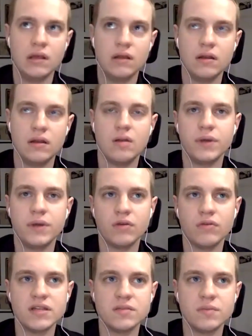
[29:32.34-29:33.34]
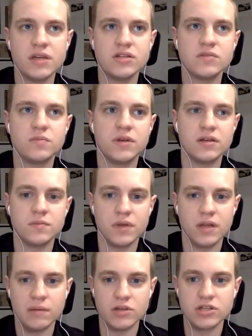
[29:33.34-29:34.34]
not a bigger resume just because
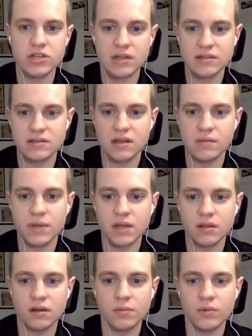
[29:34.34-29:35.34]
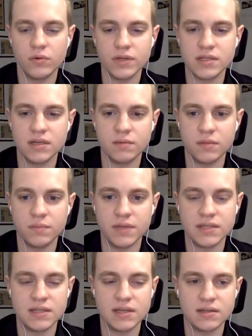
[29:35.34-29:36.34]
beating Michigan State, being the number 1 team in the Big
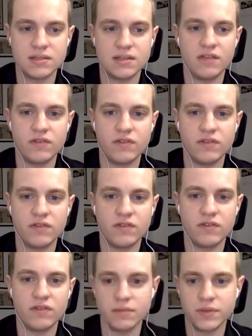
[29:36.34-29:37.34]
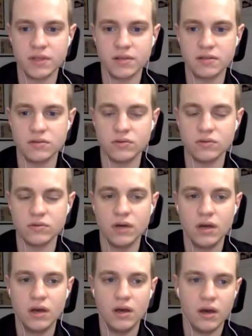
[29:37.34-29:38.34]
Ten, is definitely not something to
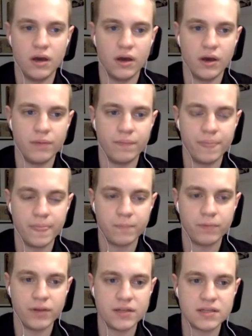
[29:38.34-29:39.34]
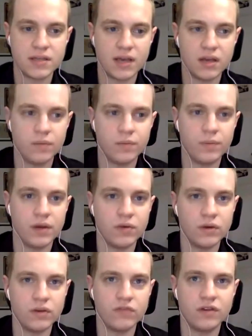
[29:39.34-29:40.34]
put aside. But it
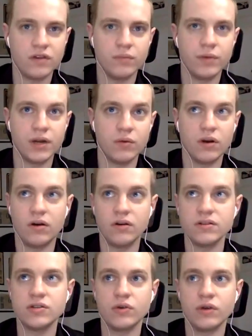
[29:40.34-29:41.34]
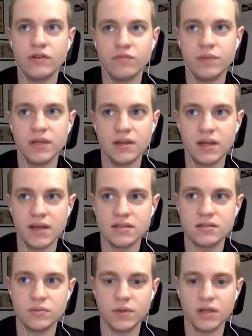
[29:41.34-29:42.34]
would also have been
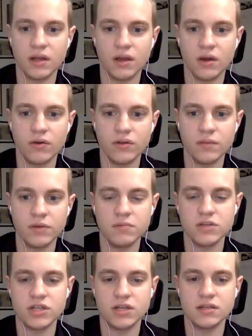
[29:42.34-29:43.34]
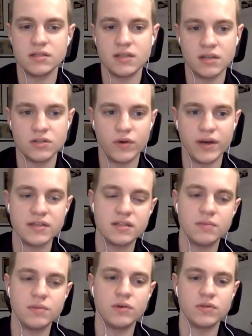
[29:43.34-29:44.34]
nice to be like, oh, they beat Michigan State
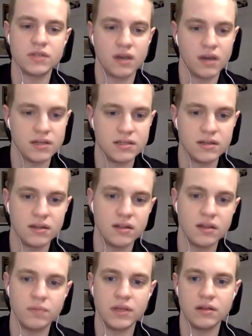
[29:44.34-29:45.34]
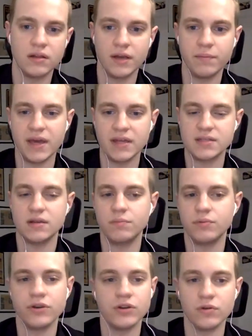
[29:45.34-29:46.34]
twice, they beat Wisconsin, and they beat, like Matt
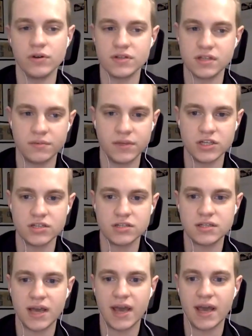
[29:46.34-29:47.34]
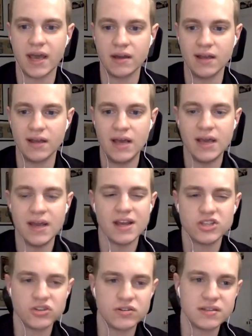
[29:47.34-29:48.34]
said, Purdue or something, just to add an
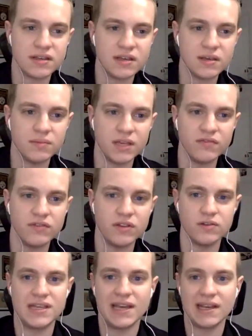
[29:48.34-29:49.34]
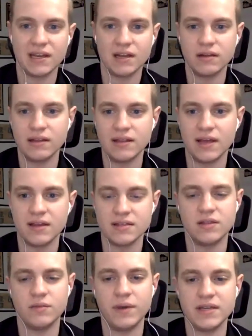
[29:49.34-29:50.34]
extra team, even though technically that
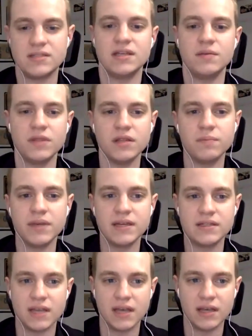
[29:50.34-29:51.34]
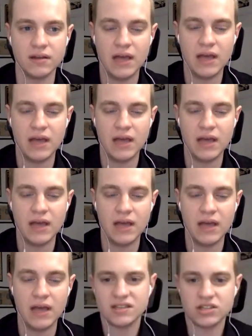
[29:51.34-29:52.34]
is the best team in the Big Ten.
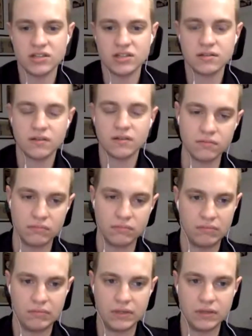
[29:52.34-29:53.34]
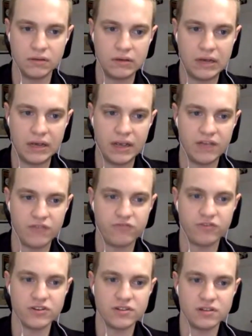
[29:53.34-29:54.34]
I guess it just, at
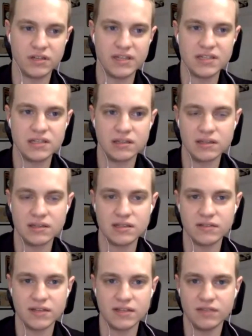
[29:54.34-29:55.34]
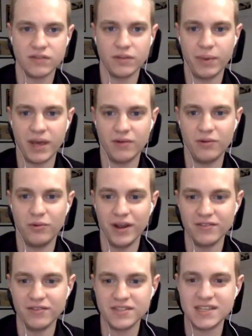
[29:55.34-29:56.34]
first listen, that's even a bad
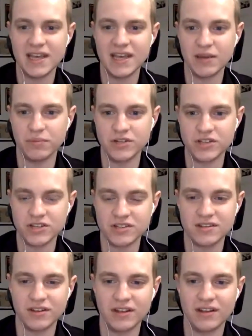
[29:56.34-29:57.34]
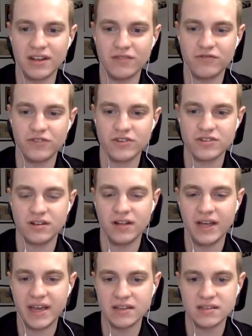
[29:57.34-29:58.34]
way of saying it, but just at first
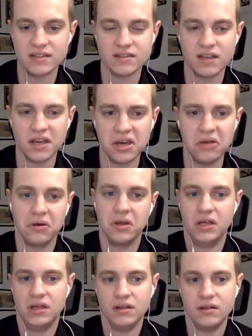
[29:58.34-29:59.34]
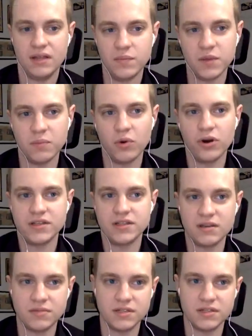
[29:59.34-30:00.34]
glance, it's like, oh, they beat more
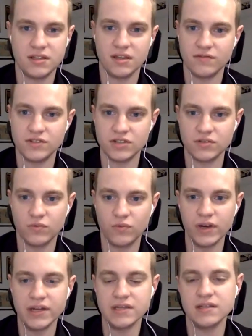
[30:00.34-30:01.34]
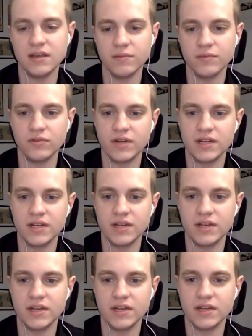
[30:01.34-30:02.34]
teams instead of just one team 3
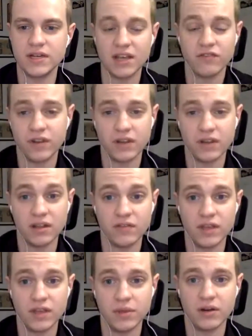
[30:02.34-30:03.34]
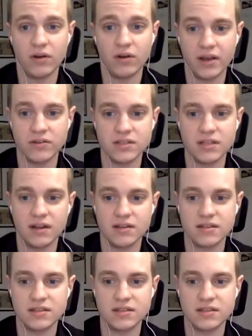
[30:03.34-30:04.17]
times. Now, definitely if they beat Ohio State, I